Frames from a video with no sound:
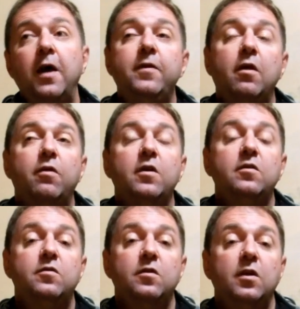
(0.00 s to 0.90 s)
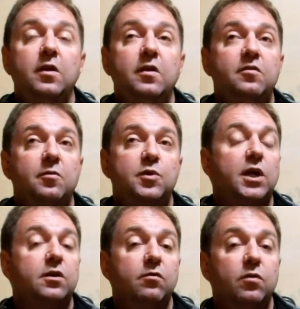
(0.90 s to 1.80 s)
and the other thing is that it is
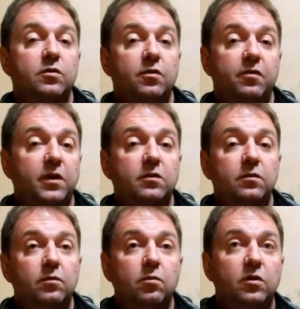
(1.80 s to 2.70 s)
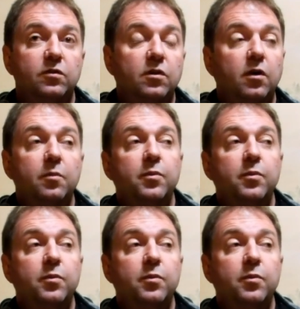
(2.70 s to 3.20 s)
subjective what's offensive and what's not,